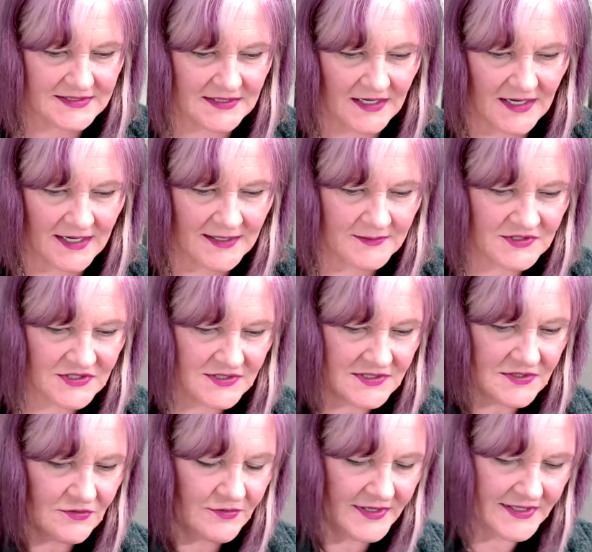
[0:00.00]
I am just
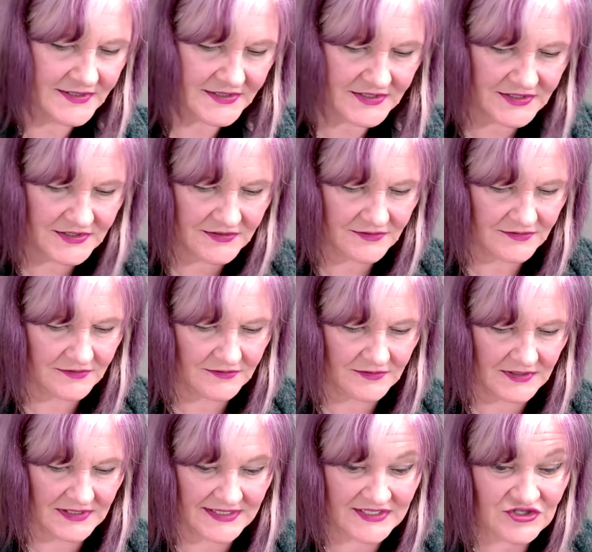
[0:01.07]
going to
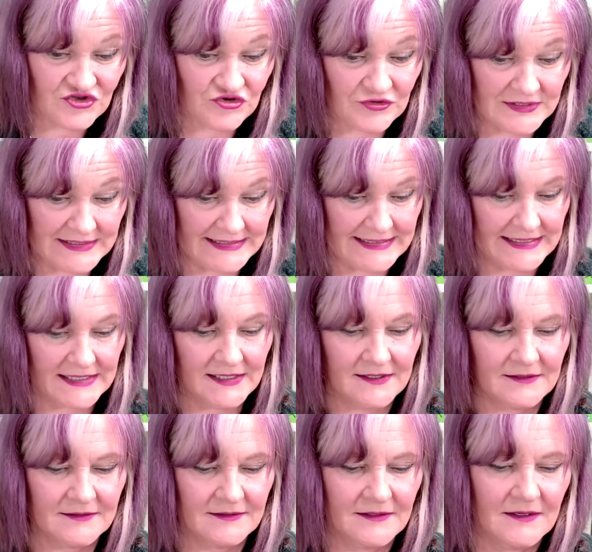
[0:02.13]
literally,
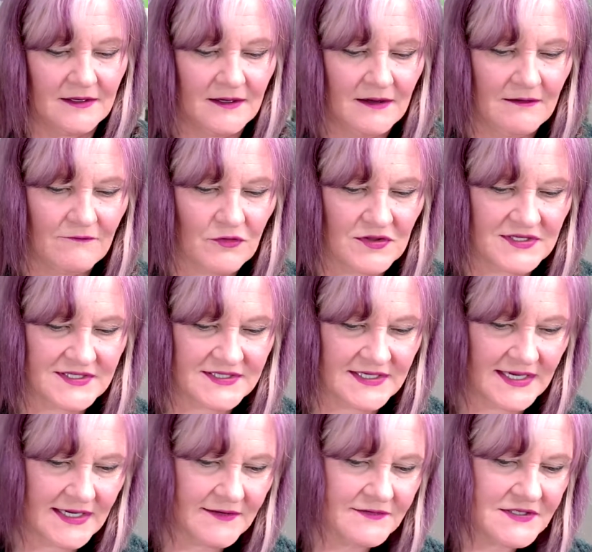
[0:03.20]
for the
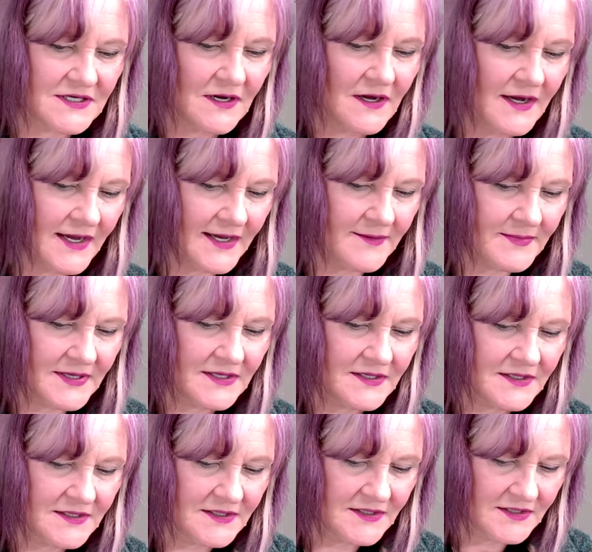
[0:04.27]
sake of time,
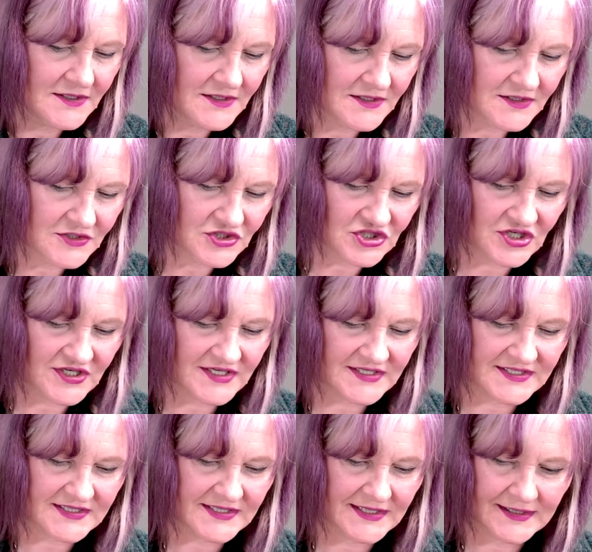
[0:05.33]

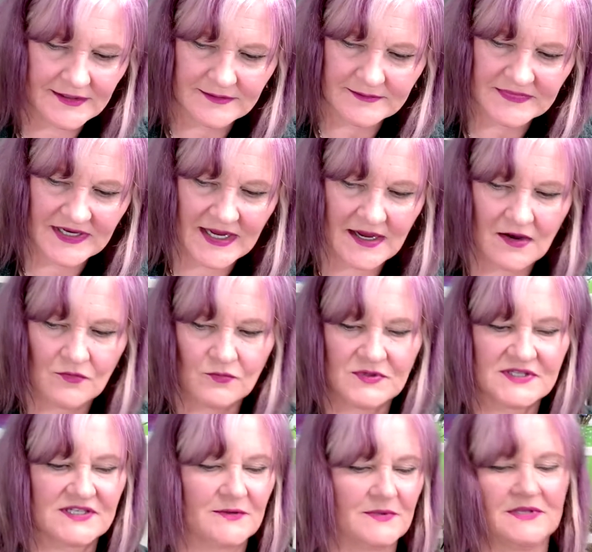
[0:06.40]
just get them down with
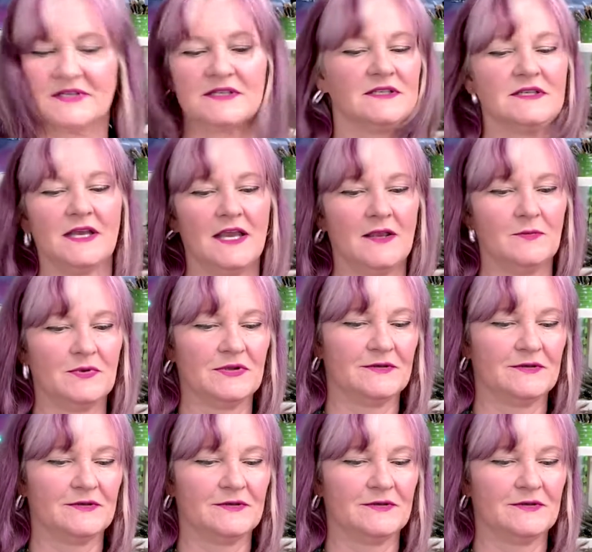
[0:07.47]
some of this tape.